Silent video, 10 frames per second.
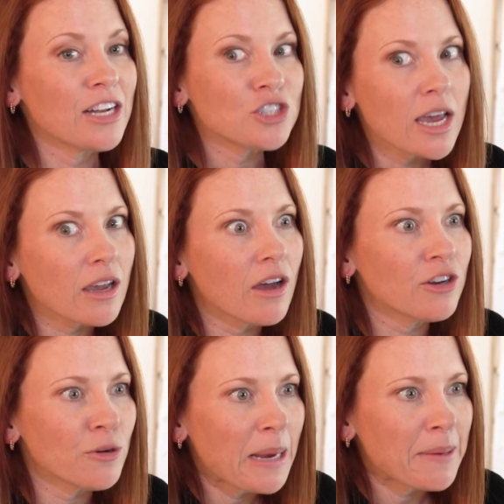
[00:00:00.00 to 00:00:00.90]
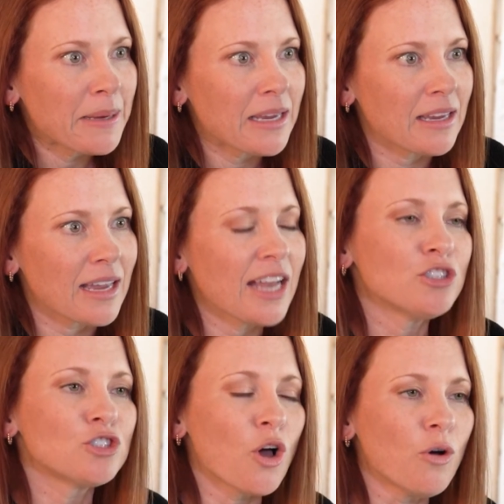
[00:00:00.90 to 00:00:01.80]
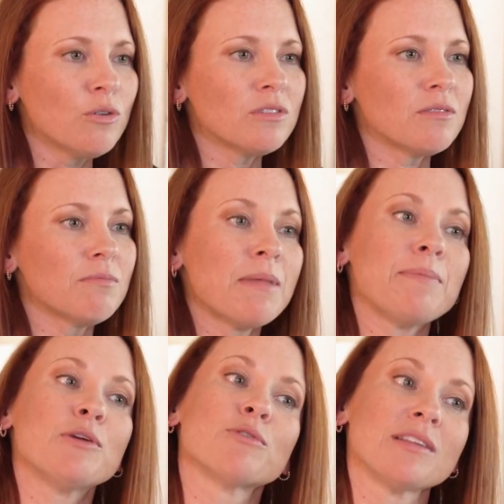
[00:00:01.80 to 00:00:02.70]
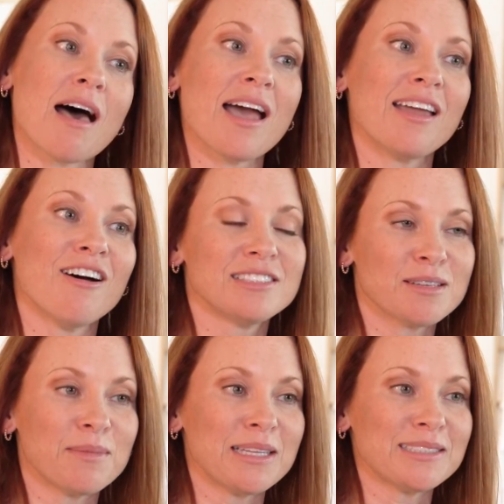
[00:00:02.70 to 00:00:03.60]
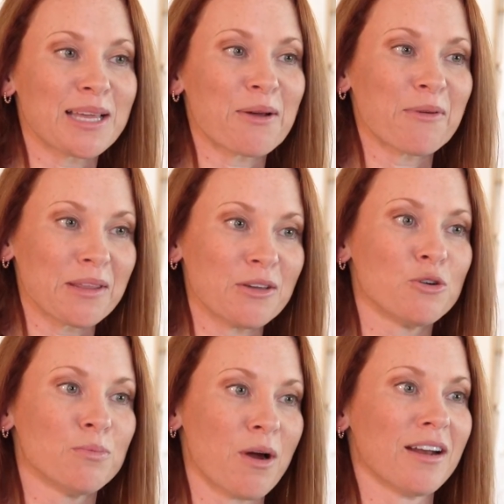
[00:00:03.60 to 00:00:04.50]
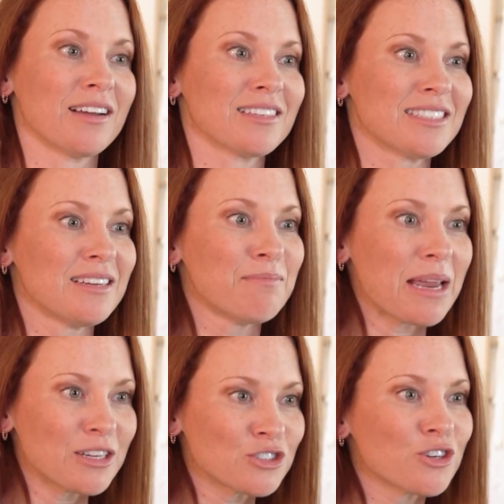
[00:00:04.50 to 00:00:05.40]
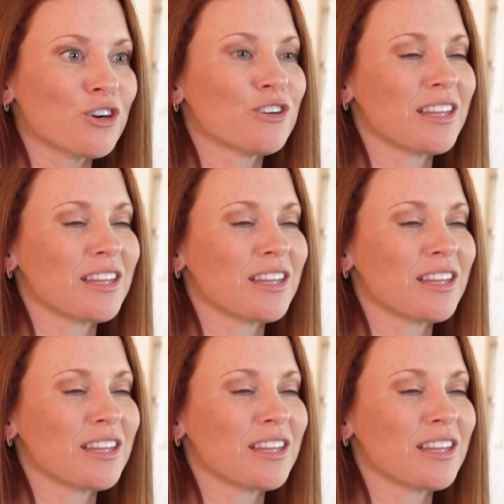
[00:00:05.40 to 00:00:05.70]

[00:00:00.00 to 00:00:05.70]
And check on your baby. And don't maybe rely on some of these like really cool products, and make sure that.